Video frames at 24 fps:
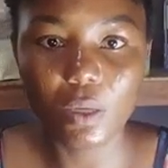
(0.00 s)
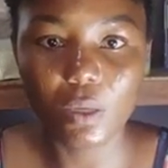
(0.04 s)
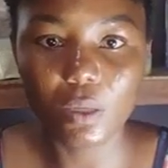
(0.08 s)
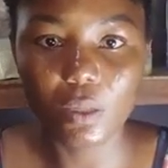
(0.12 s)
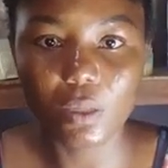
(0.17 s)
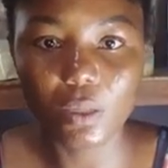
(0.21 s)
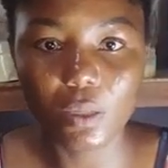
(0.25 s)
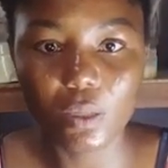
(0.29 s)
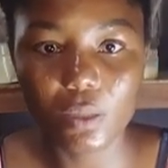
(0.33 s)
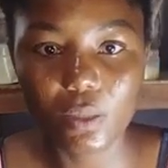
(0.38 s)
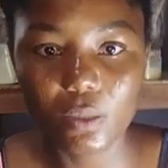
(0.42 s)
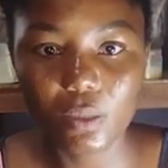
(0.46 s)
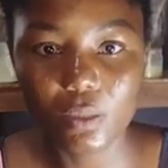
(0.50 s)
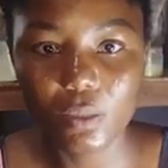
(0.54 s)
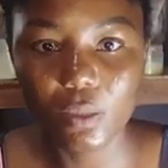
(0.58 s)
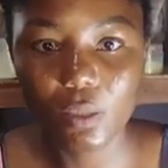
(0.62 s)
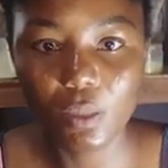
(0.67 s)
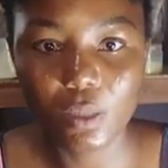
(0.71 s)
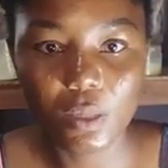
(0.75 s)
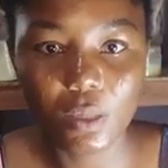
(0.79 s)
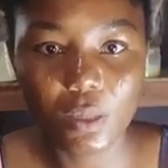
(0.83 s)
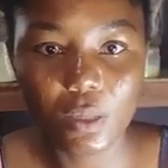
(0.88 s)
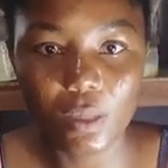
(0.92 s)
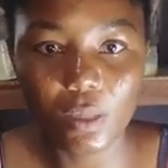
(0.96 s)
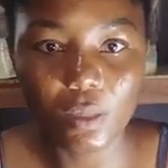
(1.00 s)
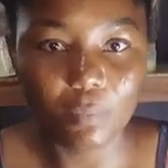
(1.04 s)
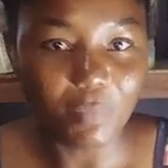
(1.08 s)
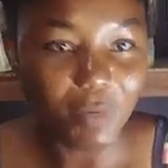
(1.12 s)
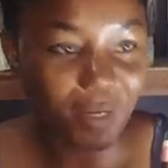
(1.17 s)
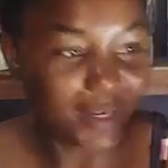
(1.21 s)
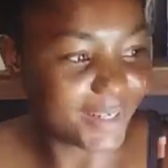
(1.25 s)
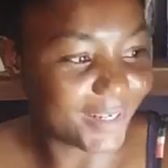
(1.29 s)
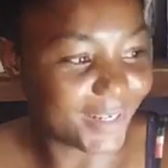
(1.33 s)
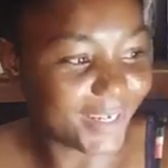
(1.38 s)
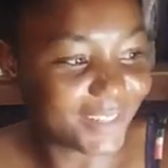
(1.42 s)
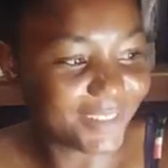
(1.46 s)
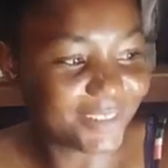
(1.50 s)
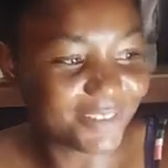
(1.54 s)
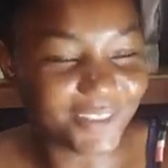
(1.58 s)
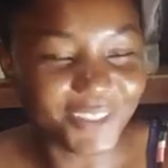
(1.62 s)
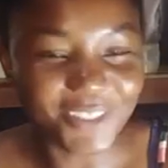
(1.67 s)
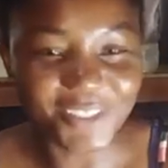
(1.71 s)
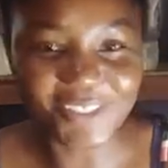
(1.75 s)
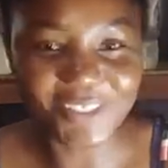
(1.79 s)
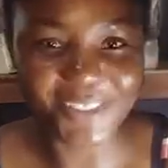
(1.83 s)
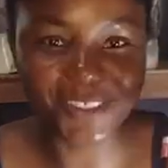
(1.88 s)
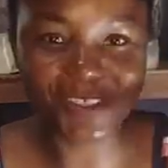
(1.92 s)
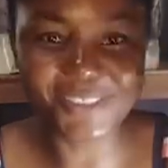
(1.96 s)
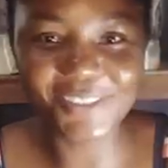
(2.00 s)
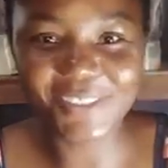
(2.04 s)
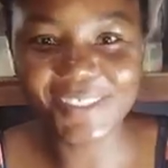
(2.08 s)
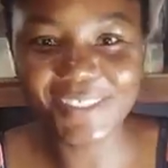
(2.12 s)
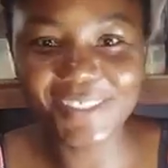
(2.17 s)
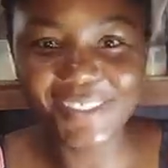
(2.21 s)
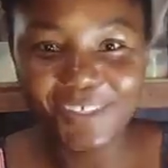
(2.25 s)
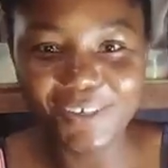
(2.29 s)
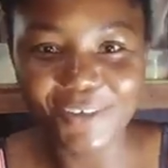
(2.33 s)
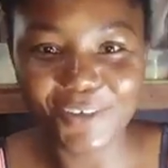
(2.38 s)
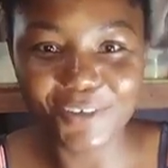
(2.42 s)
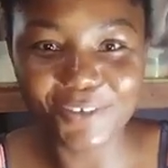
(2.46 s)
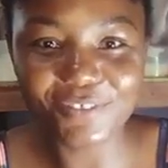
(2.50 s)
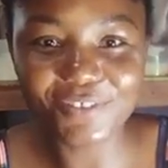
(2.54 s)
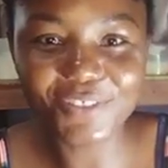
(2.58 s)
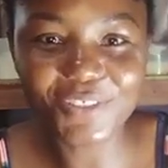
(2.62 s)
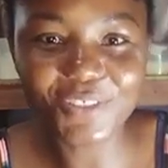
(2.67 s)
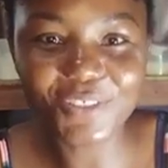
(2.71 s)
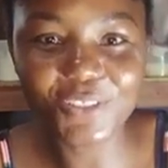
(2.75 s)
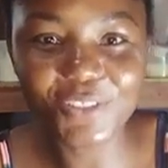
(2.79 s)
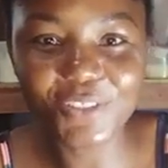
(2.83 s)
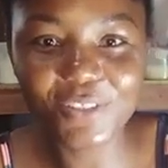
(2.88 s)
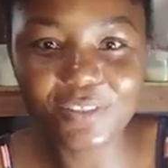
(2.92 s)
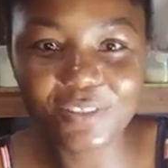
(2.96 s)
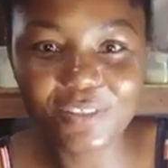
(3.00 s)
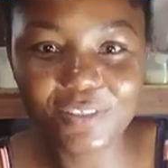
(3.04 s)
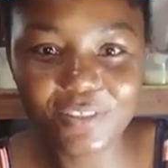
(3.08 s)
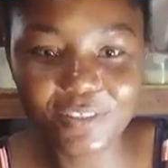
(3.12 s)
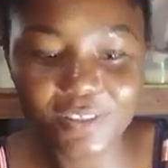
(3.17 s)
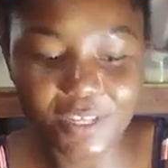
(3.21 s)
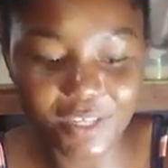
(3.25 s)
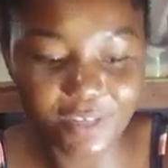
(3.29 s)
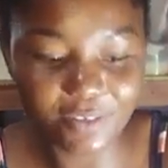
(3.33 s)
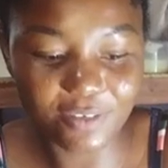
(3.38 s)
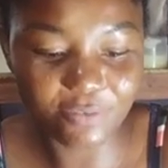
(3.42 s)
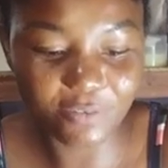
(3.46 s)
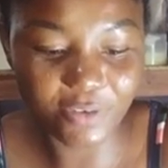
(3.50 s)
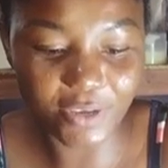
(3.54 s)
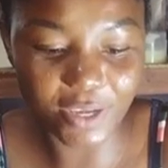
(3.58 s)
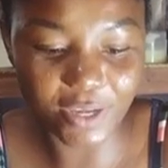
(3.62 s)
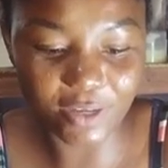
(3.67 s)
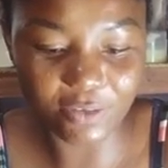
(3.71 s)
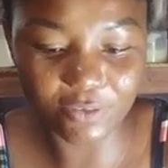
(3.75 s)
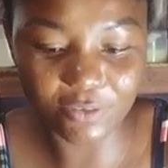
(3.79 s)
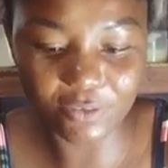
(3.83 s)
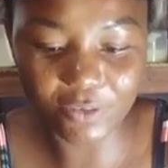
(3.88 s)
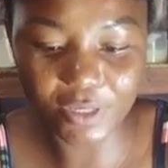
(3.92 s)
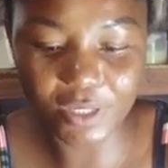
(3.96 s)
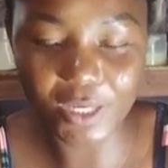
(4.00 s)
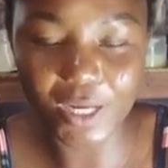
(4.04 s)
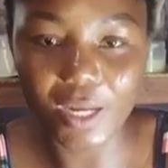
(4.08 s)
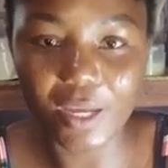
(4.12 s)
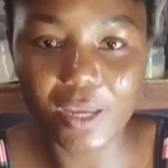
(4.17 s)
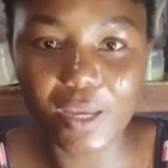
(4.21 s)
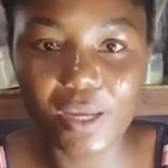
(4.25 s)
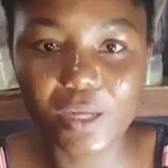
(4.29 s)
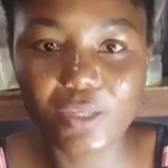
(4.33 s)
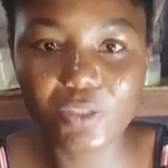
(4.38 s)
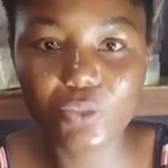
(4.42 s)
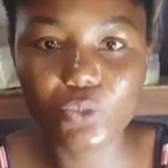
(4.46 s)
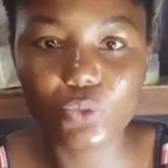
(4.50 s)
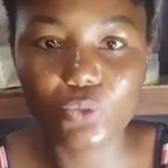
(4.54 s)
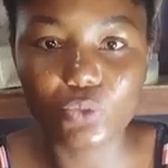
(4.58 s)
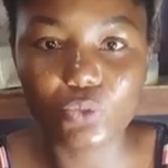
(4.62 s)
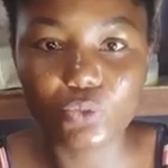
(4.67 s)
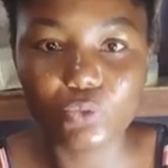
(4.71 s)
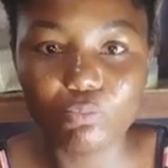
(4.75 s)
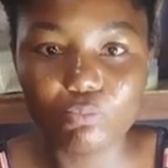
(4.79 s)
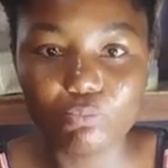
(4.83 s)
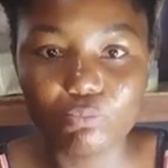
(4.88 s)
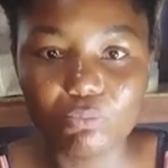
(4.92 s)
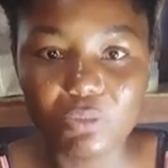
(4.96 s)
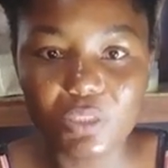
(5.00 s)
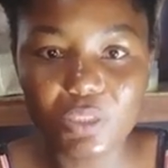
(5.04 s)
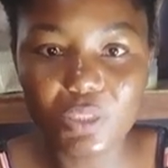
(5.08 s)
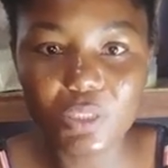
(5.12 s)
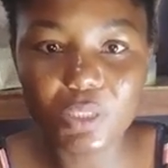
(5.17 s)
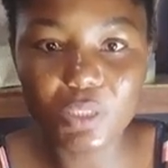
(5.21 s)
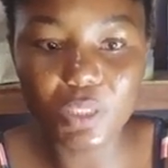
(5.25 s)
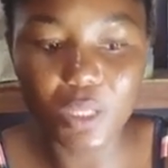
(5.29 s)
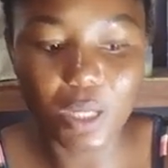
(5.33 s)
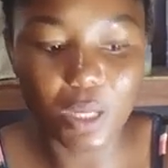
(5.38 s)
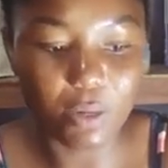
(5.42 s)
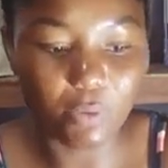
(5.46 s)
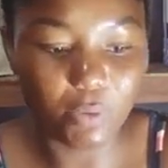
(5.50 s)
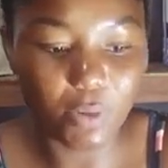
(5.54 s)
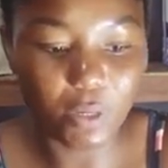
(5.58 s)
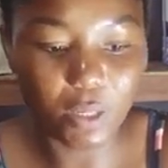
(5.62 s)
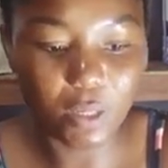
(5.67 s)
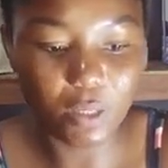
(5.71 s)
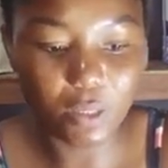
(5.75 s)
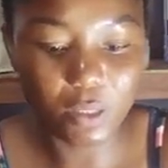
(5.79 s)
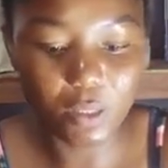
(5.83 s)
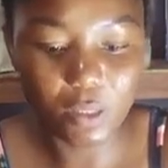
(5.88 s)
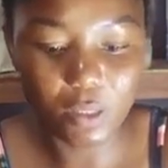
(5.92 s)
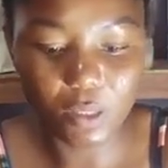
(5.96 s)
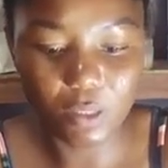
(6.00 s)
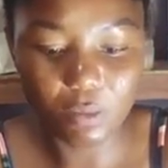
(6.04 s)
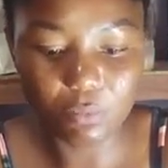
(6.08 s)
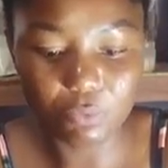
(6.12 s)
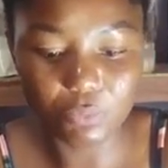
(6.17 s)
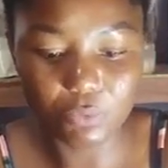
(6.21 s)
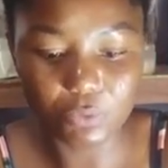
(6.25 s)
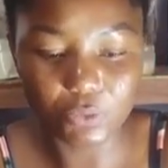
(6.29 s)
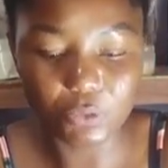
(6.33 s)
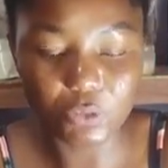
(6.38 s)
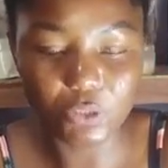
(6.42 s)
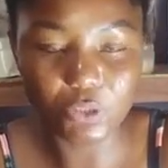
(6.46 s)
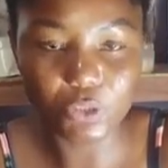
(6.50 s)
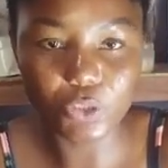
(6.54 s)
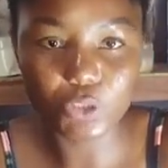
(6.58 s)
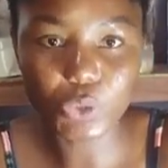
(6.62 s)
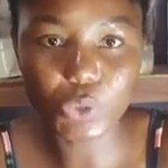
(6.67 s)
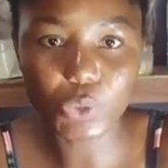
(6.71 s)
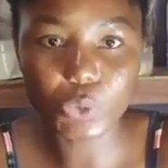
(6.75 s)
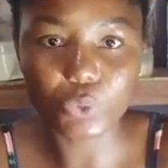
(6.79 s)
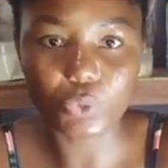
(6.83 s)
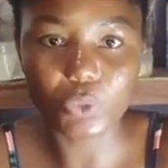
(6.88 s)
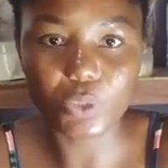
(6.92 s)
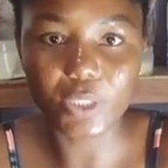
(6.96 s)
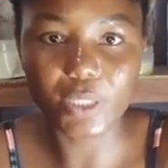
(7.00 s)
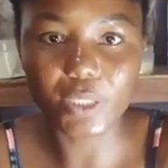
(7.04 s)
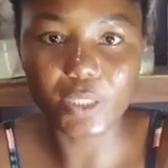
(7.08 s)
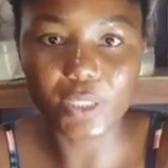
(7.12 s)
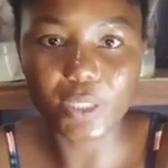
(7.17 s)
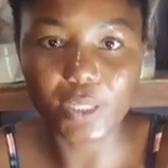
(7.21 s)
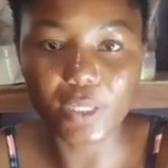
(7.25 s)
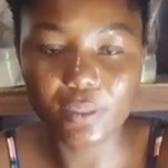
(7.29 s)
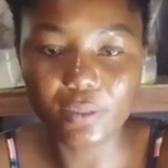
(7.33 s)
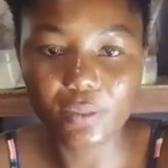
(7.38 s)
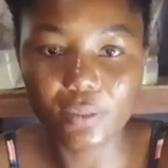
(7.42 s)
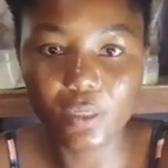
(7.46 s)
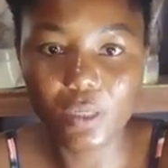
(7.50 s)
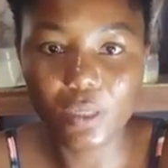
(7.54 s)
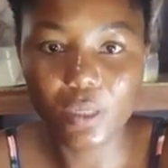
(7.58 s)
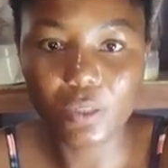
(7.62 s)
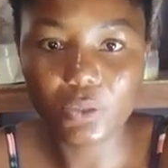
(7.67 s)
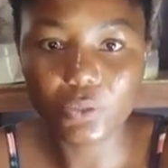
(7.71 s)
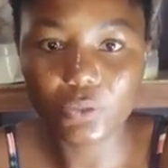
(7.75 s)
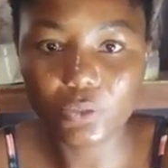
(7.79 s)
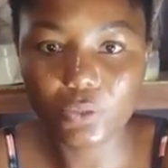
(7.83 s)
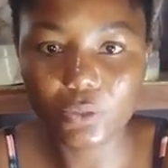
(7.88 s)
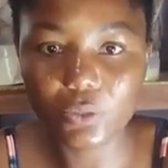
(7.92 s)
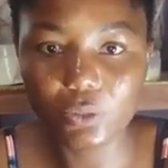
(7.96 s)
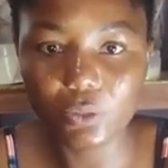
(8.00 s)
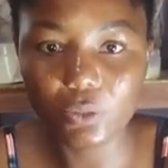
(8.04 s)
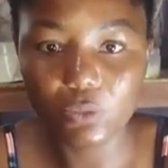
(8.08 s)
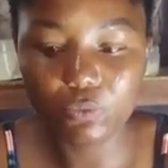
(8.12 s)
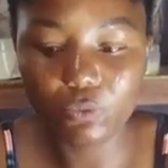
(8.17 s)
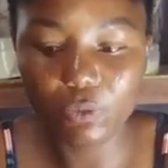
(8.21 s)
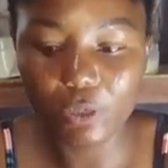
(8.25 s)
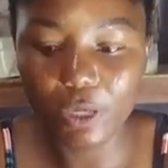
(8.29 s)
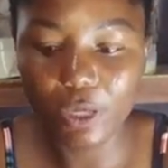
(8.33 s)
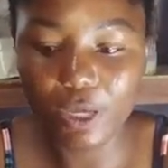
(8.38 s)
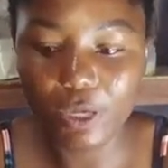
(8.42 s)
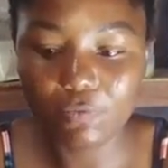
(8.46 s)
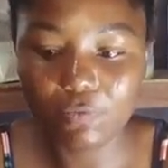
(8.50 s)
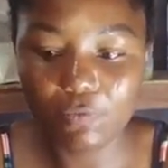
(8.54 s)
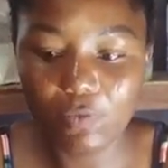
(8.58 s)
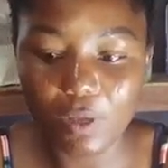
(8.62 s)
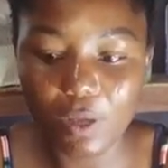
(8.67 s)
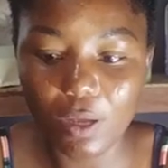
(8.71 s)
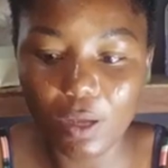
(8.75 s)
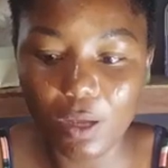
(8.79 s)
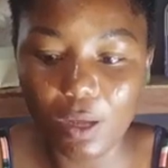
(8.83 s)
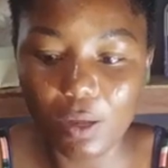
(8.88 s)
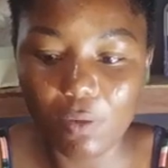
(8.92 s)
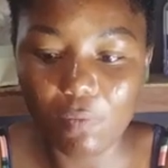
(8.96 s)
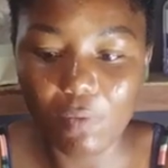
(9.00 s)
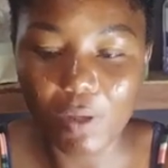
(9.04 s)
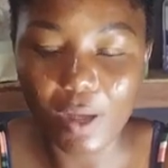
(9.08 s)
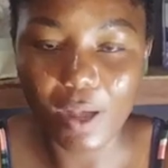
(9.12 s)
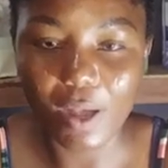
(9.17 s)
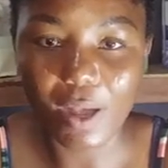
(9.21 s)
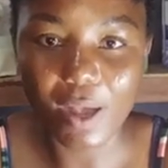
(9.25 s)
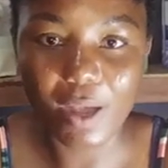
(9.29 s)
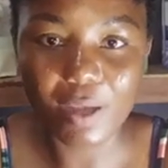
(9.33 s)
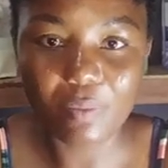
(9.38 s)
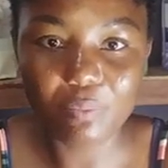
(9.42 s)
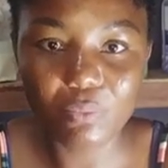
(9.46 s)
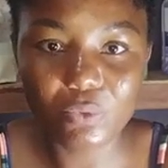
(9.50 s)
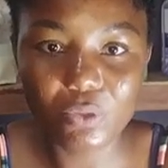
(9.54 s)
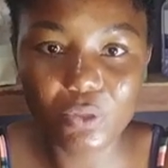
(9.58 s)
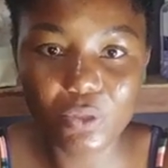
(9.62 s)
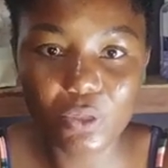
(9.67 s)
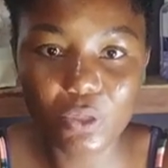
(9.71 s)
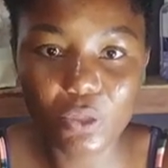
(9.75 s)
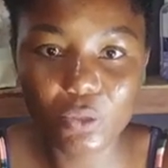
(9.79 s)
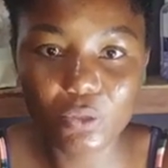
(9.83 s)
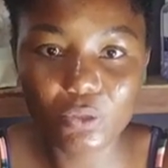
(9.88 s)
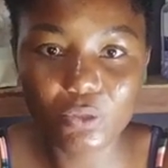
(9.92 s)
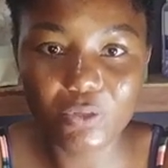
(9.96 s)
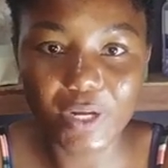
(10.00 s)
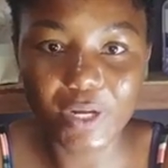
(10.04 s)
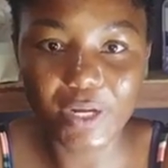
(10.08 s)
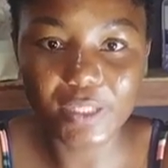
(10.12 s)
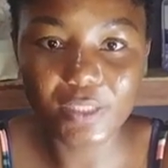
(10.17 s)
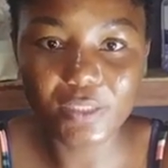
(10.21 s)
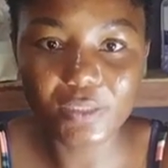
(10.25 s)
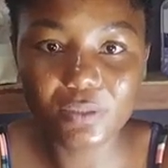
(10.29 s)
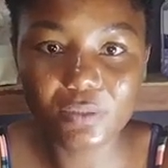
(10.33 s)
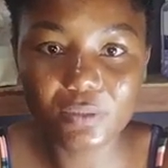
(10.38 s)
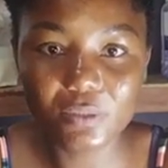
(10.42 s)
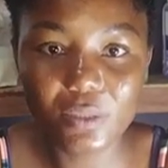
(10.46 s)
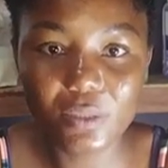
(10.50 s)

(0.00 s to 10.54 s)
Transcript: Okay, my light was going off. So now we are going ahead to mix our product together. So we have our hypochlorite,